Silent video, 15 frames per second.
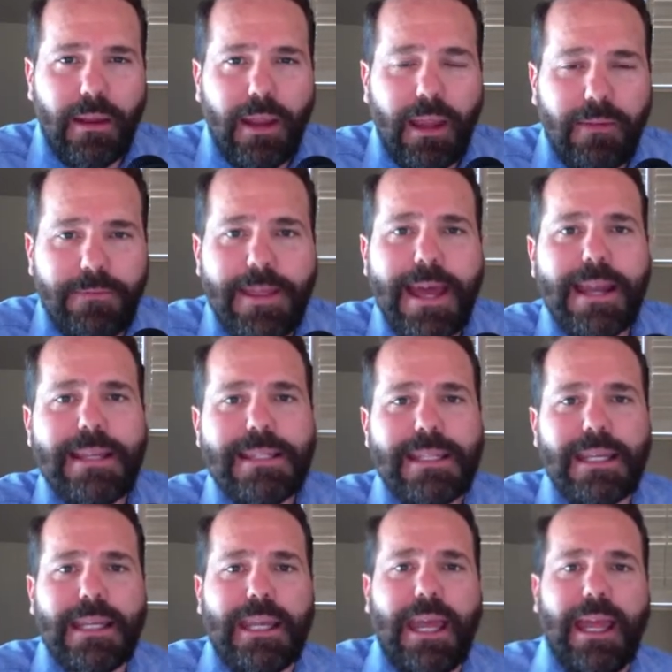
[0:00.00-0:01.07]
If that is the
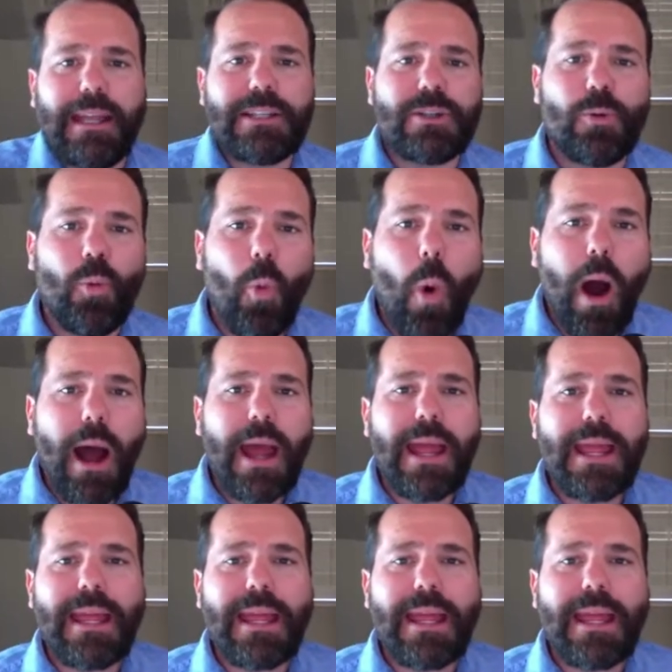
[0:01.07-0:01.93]
case, why